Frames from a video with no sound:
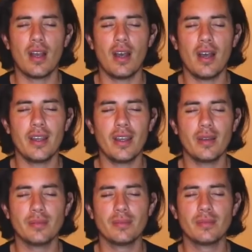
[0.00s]
I
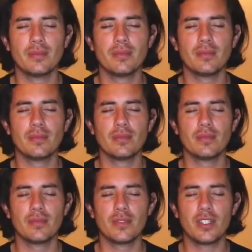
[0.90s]
am
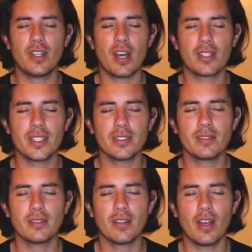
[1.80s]
the
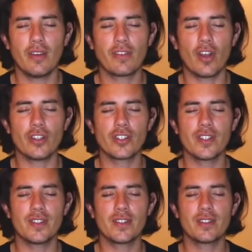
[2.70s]
guardian of
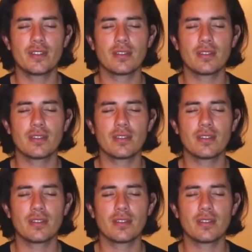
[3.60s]
conscience.